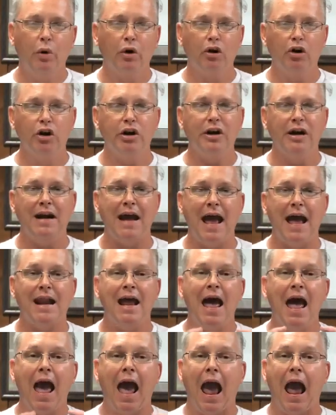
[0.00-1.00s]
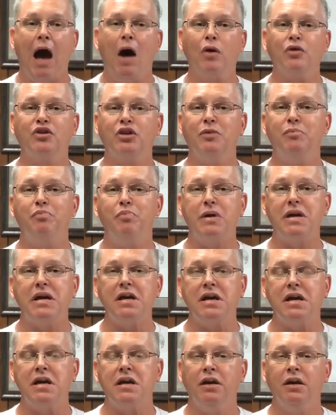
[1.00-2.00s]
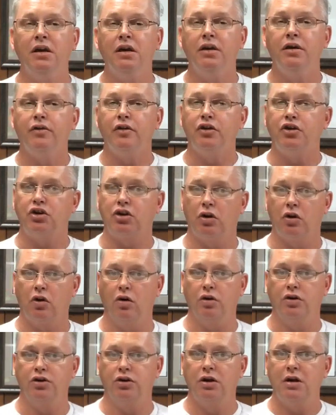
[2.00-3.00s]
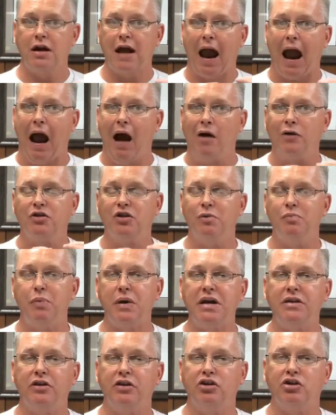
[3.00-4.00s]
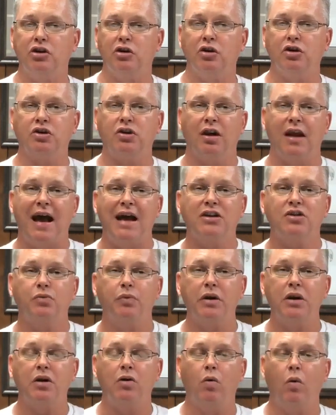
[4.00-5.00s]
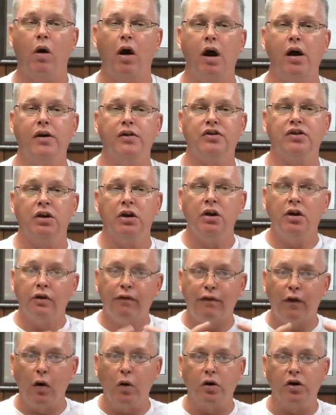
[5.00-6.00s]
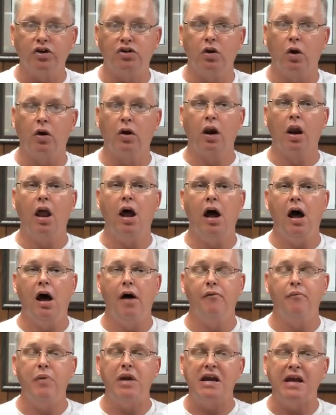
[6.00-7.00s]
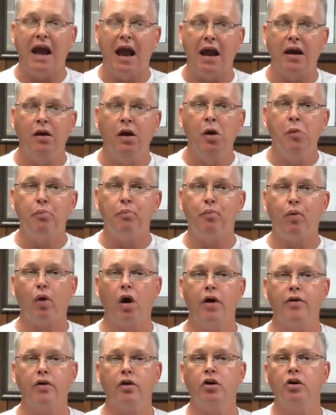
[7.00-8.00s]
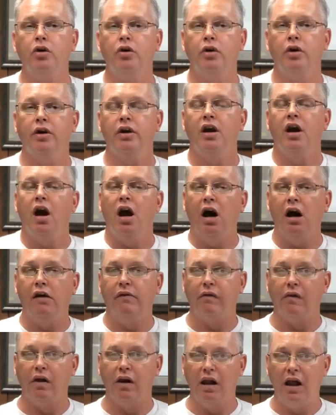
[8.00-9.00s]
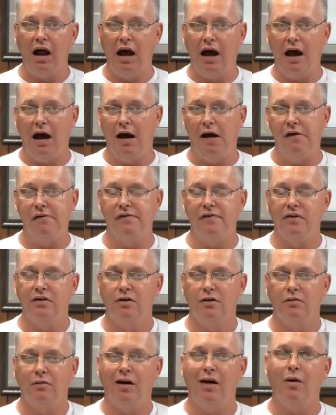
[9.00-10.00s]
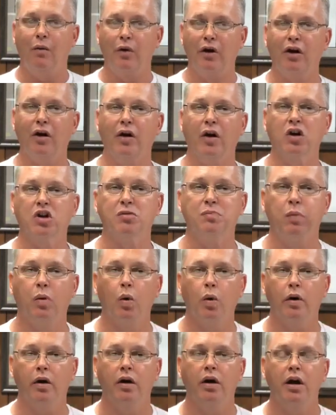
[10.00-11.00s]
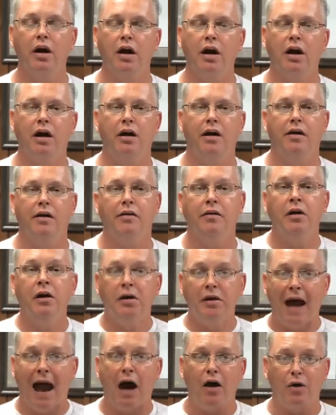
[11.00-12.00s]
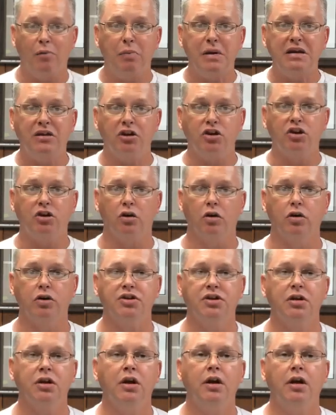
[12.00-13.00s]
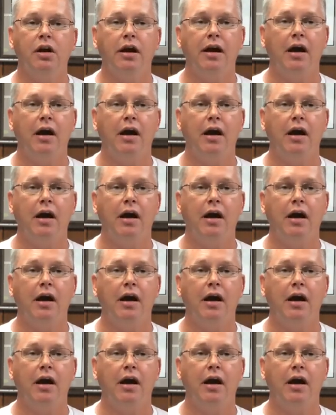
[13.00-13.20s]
We're looking at how to be the church. How to be the church. Last week was focused on love, being a brotherhood of love. Well, we're going to explore uh, how to be the church